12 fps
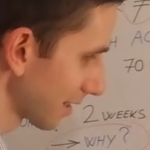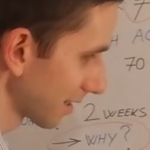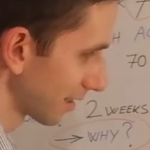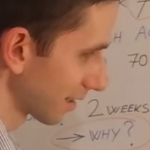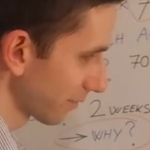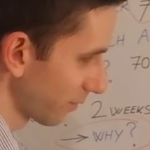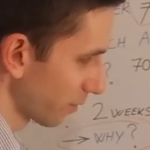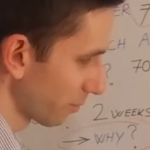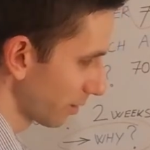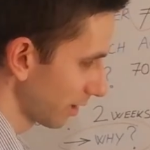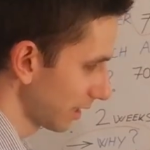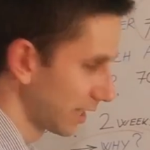has this
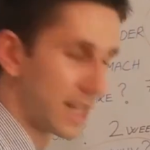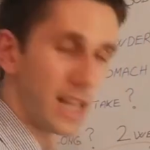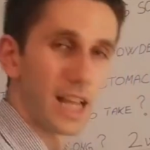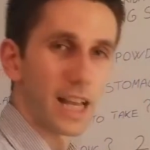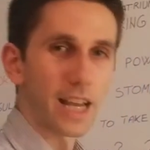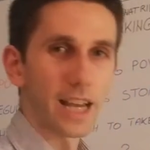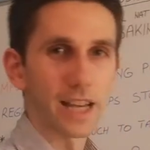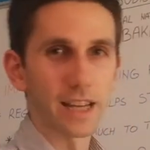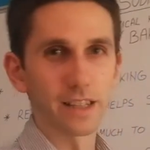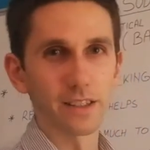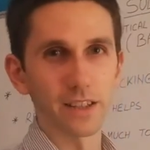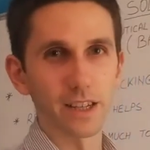formula,
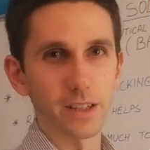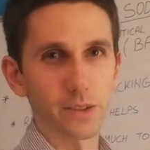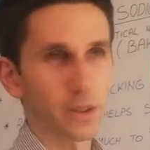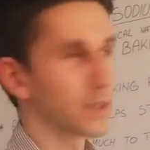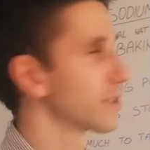and as you